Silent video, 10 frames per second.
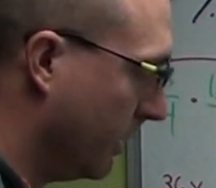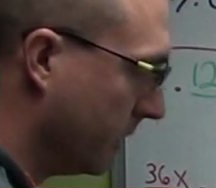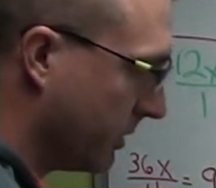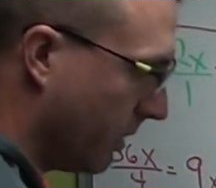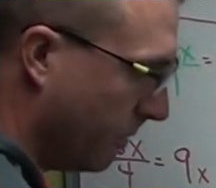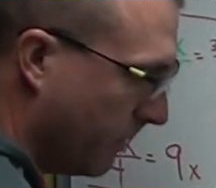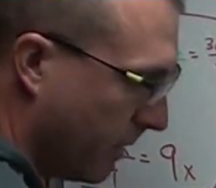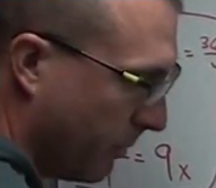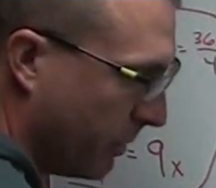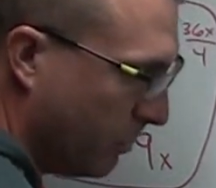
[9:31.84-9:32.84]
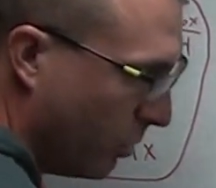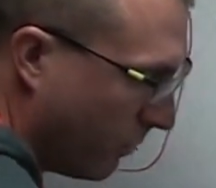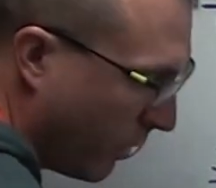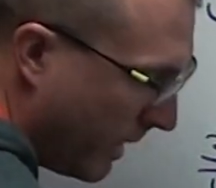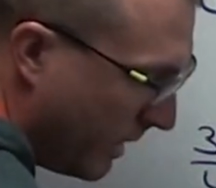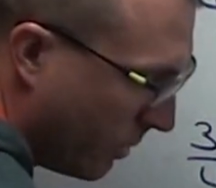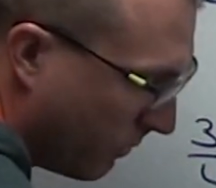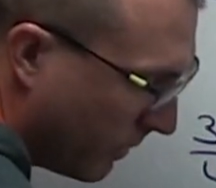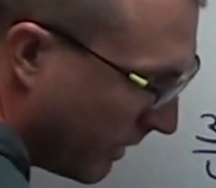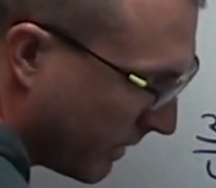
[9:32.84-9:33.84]
So we move our 8
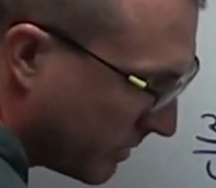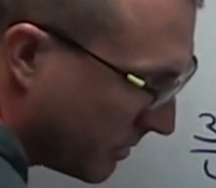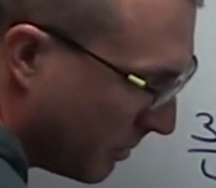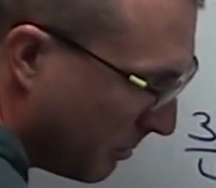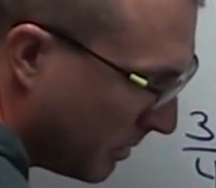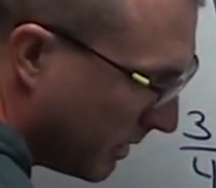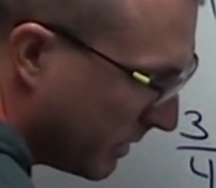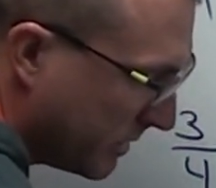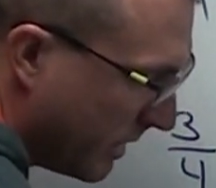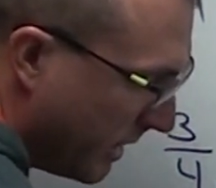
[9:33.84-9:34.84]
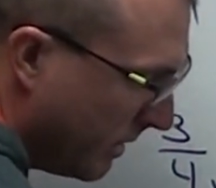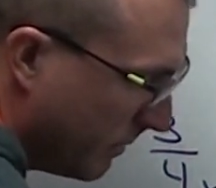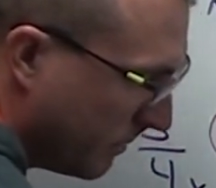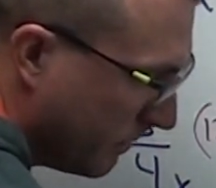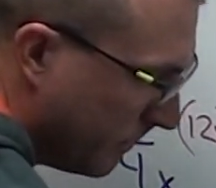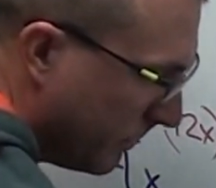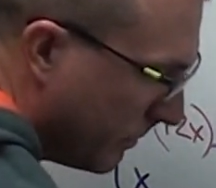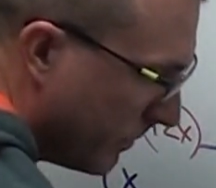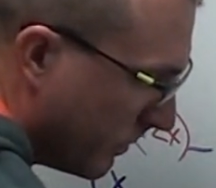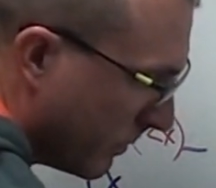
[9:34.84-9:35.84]
over next. Plus 8.
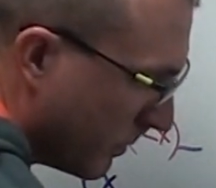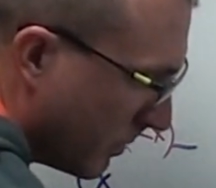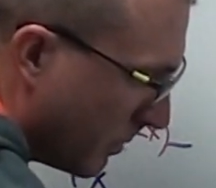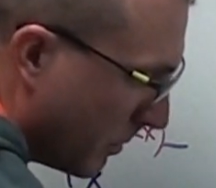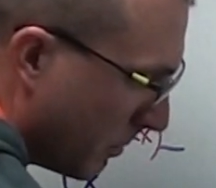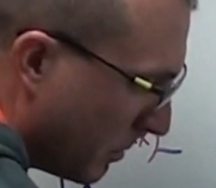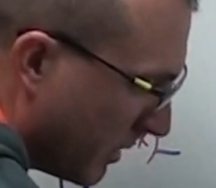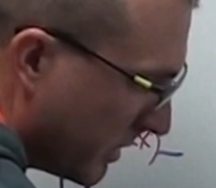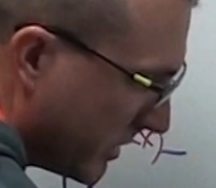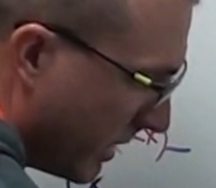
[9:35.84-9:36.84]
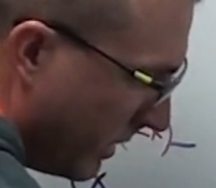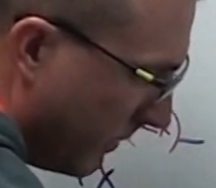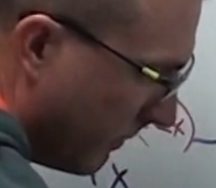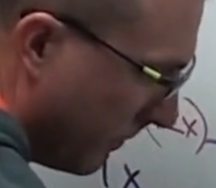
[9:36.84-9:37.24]
Plus 8.